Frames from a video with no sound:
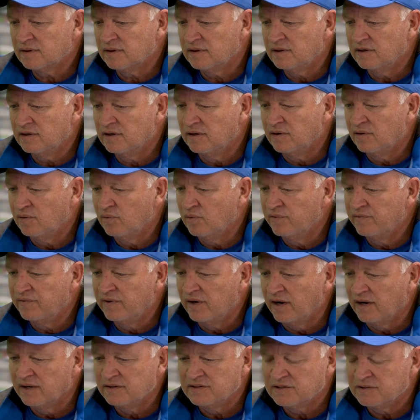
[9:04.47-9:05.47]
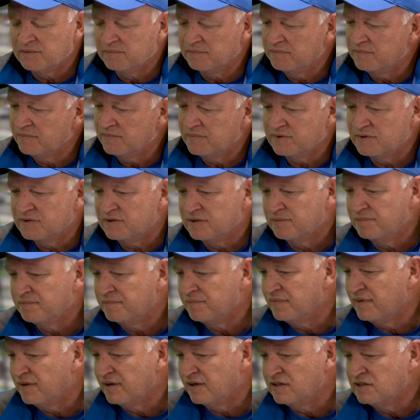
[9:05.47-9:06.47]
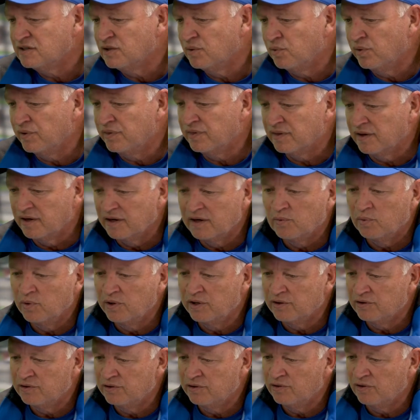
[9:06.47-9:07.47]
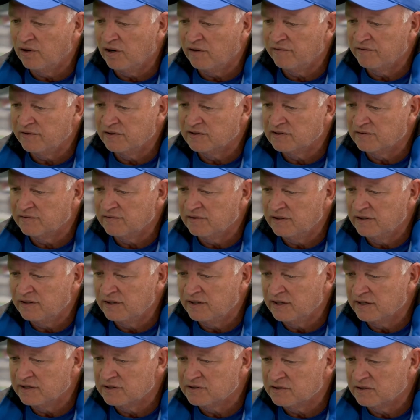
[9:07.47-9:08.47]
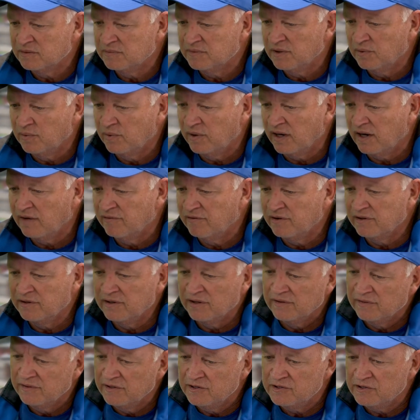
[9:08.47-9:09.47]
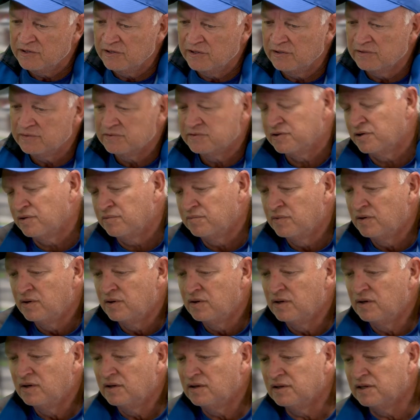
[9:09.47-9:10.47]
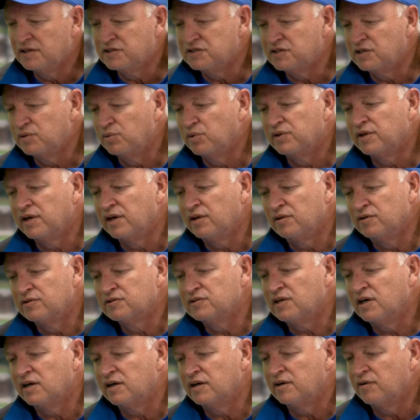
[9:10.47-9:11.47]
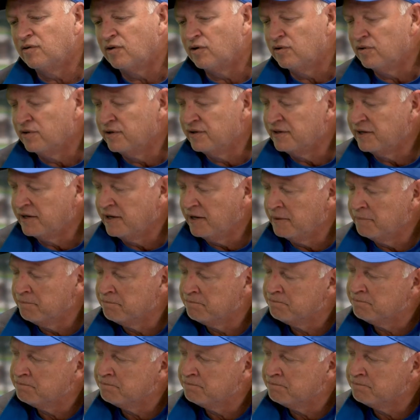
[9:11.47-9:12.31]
we've got some things that we think we can do offensively against them that we haven't done this year. So let's see what that looks like early in the game.